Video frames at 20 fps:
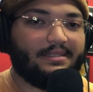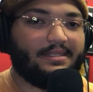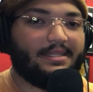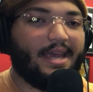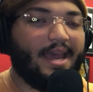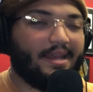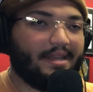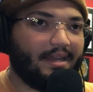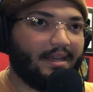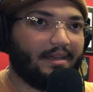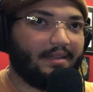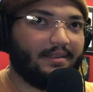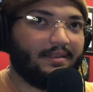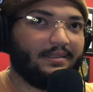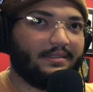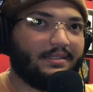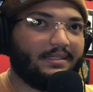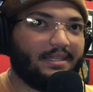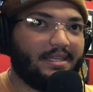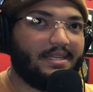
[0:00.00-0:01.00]

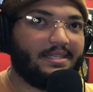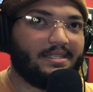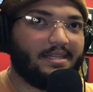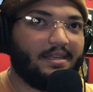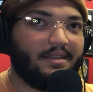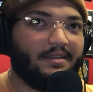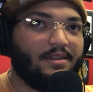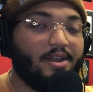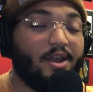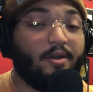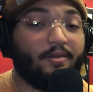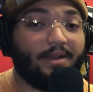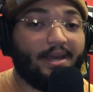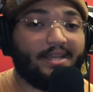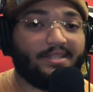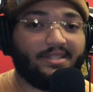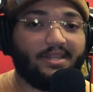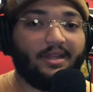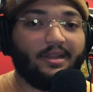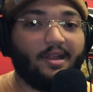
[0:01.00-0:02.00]
technical season known
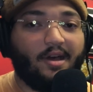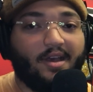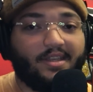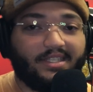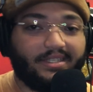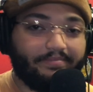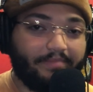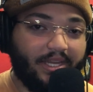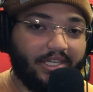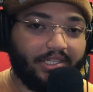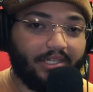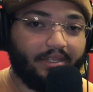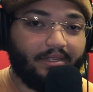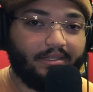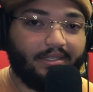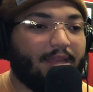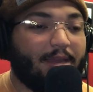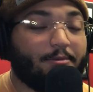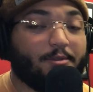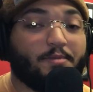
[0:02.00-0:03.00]
as The Lost
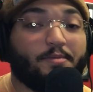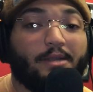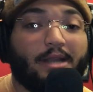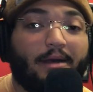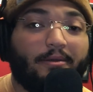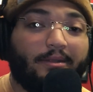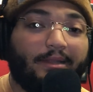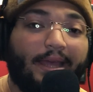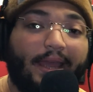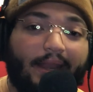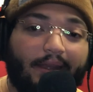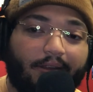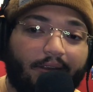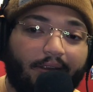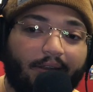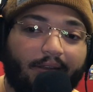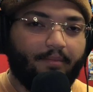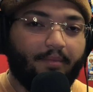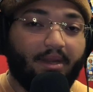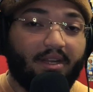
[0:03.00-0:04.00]
Missions that was put out
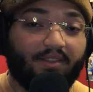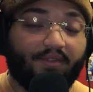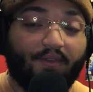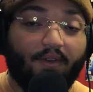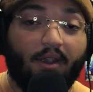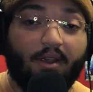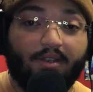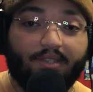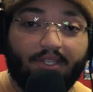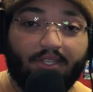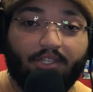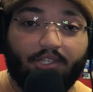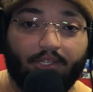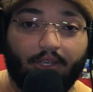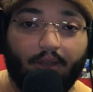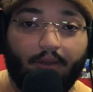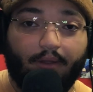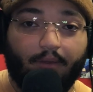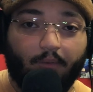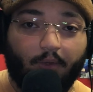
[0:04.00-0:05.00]
later. But as far as the
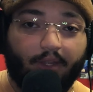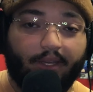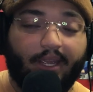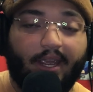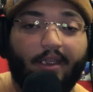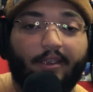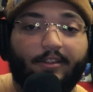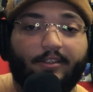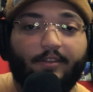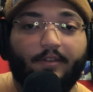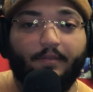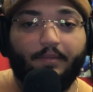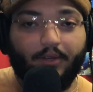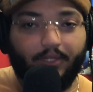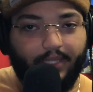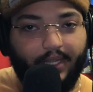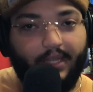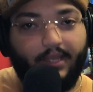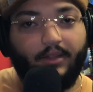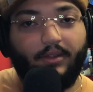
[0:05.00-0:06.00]
show and one character in
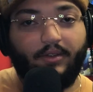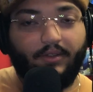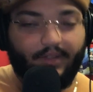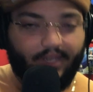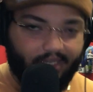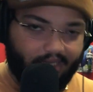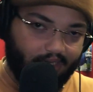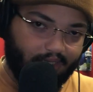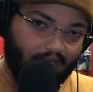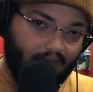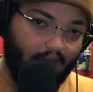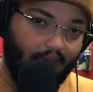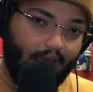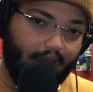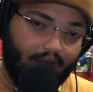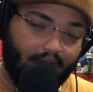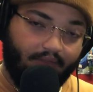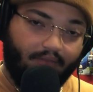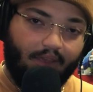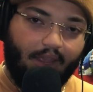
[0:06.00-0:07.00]
particular, this is the
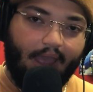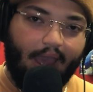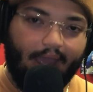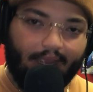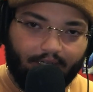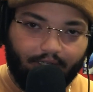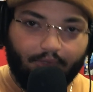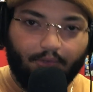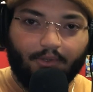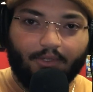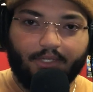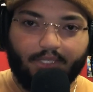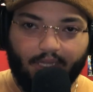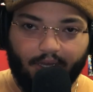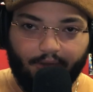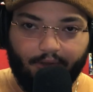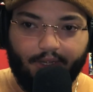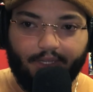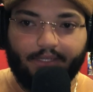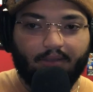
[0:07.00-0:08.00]
end of the actual
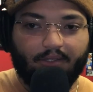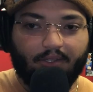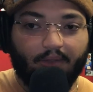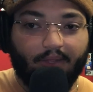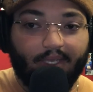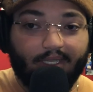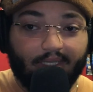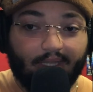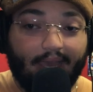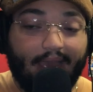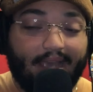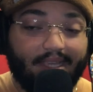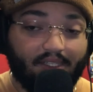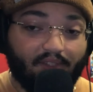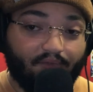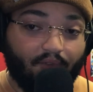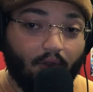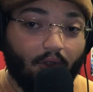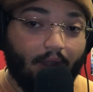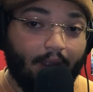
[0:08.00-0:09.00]
series. So this
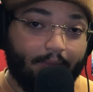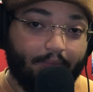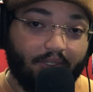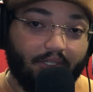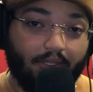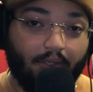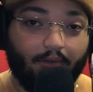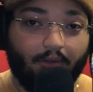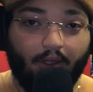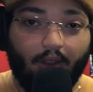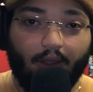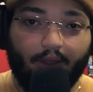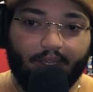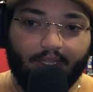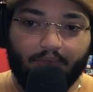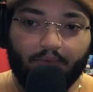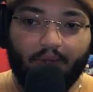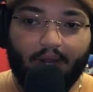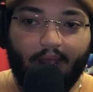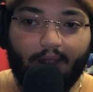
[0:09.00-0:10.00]
last 4-episode arc
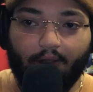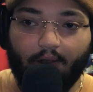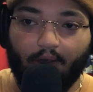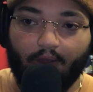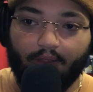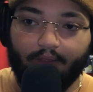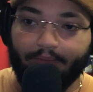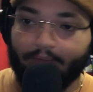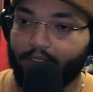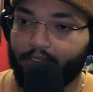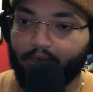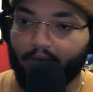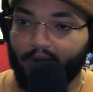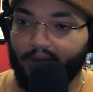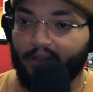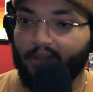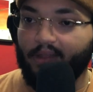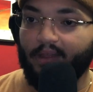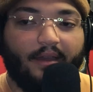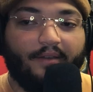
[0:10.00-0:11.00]
is what I call The
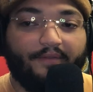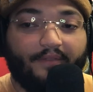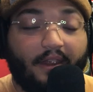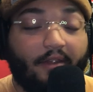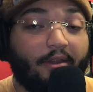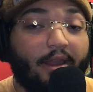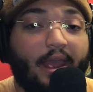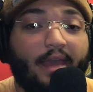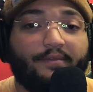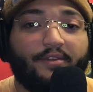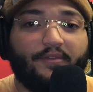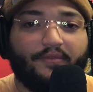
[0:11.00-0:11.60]
Betrayal. A very heavy